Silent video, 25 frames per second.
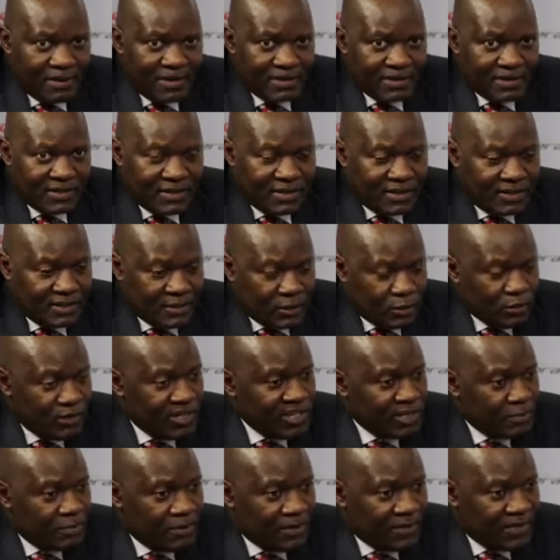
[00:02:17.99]
but
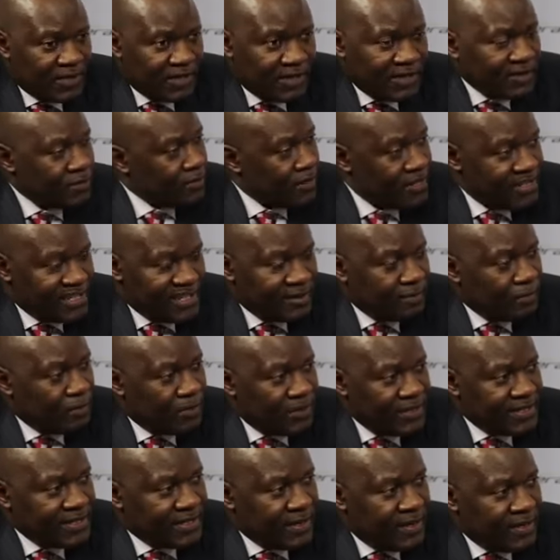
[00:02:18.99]
truly speaking, it wasn't
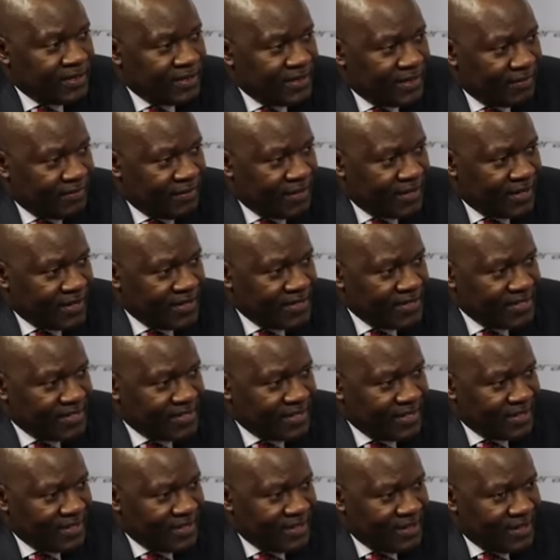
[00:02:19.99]
political
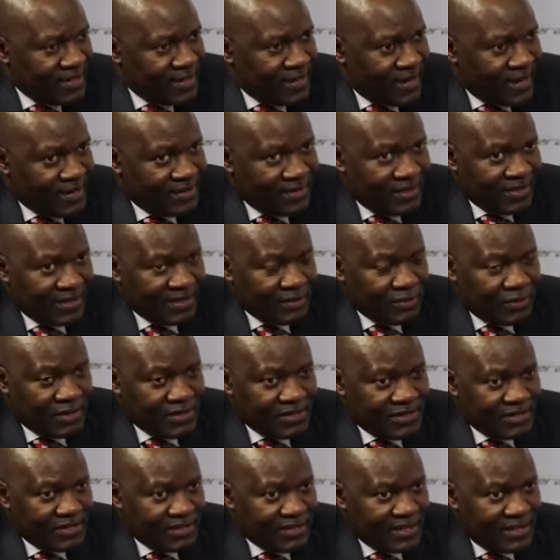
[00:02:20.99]
interference. I think it
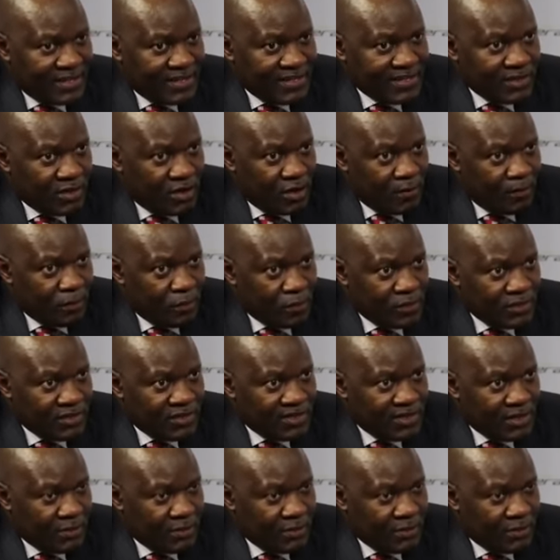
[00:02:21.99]
was the initial approach.